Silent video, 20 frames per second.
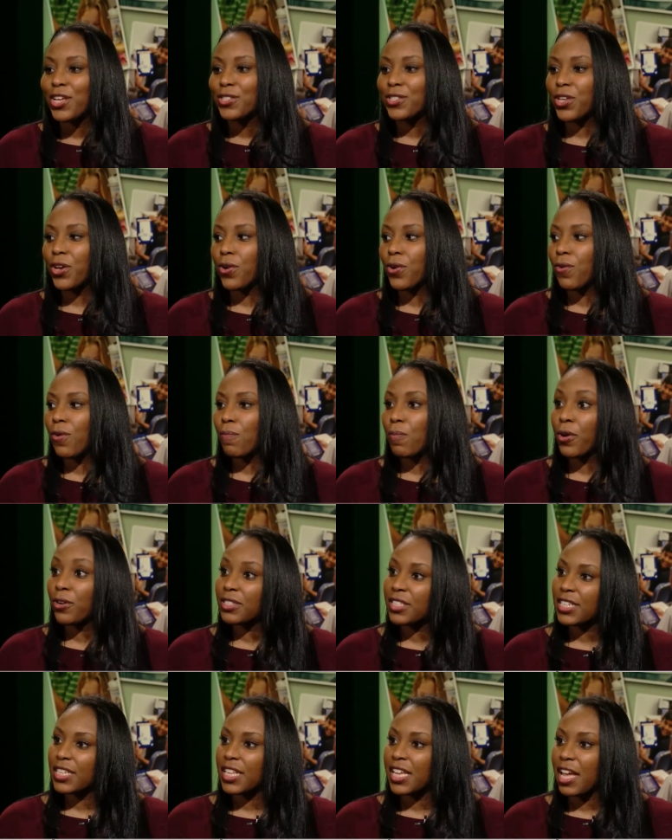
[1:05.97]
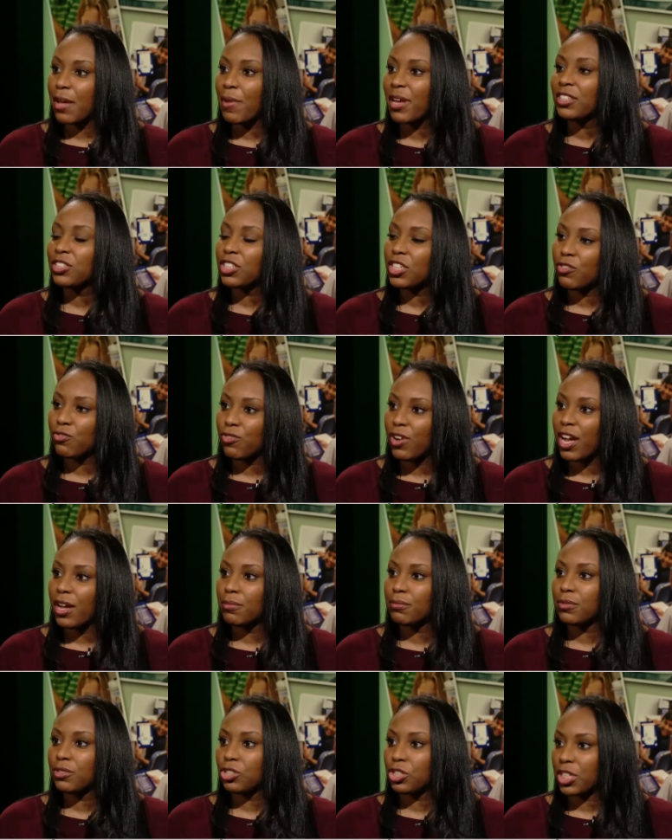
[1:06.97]
So personally, I'm actually
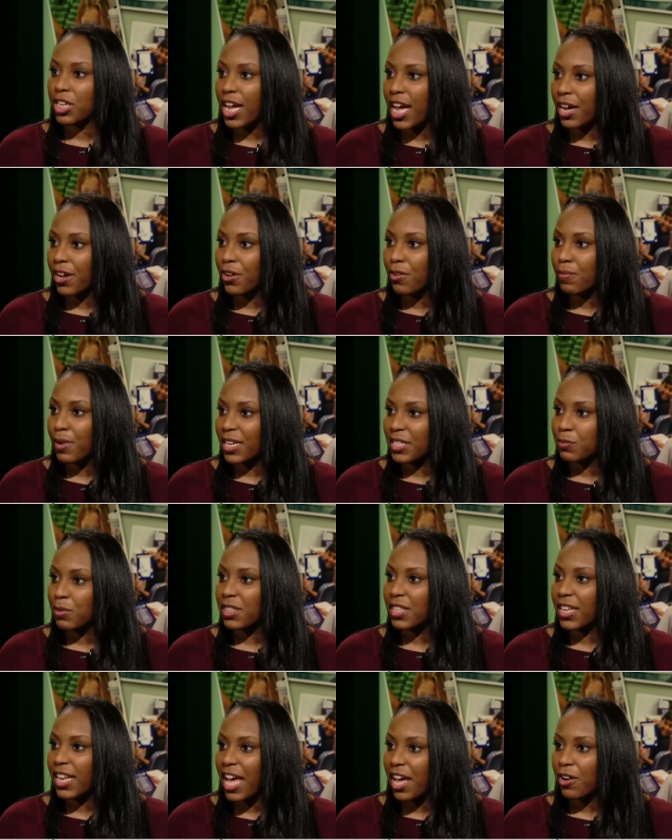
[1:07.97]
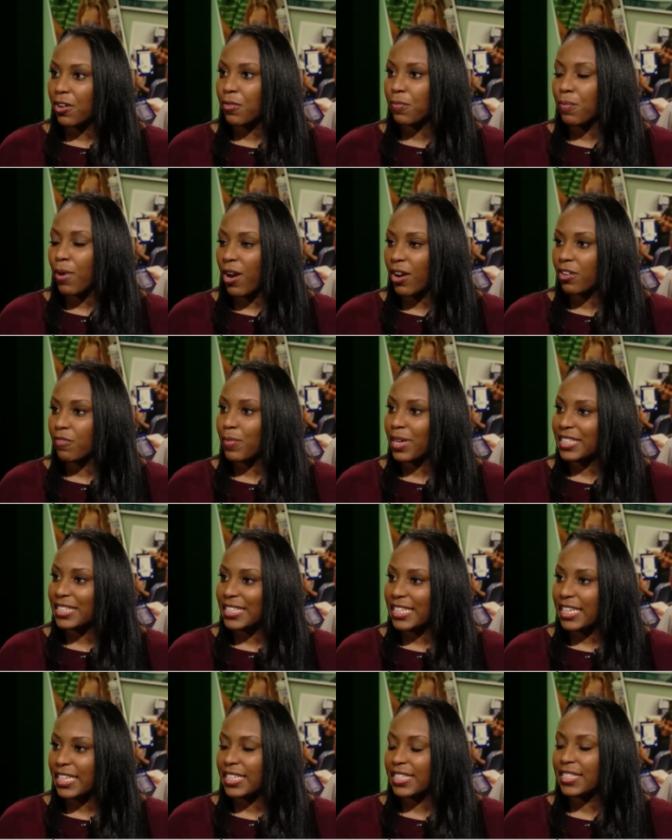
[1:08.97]
from Chicago, but I spent the latter part of my
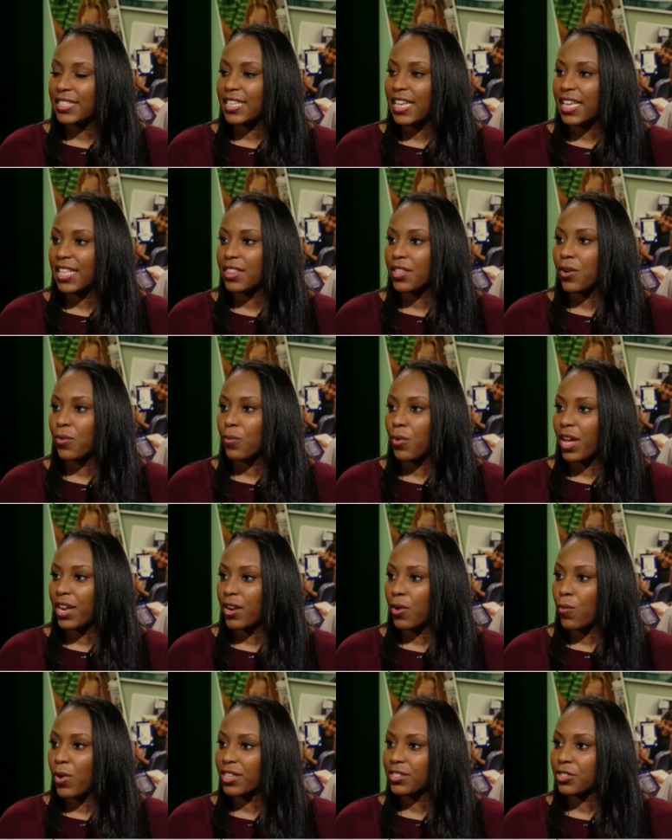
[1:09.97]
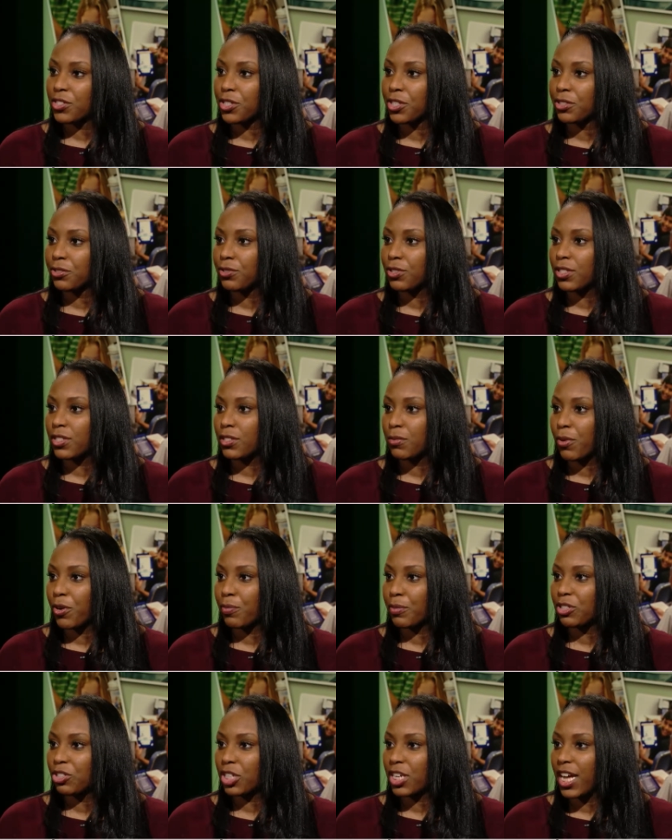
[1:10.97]
teens in the in a western
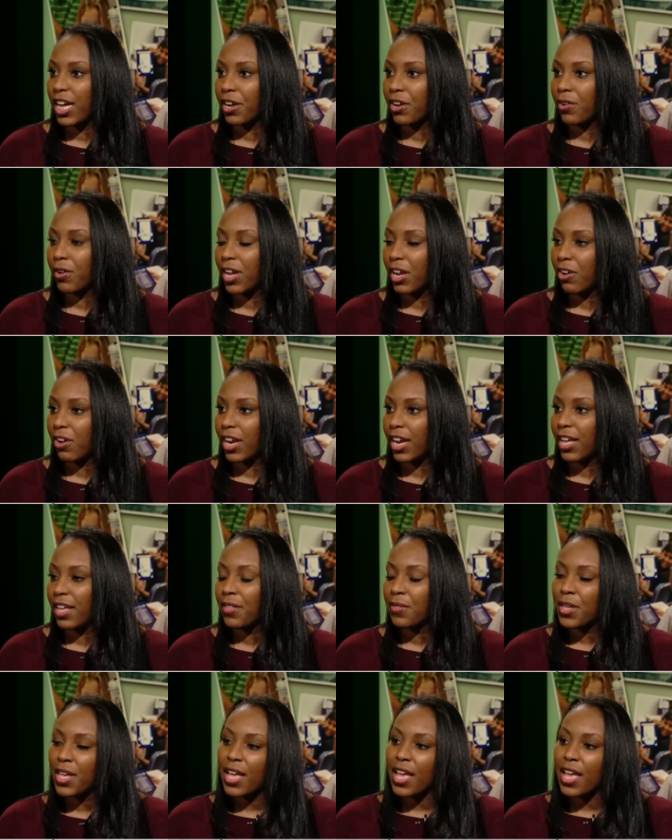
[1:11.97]
suburban Chicago area.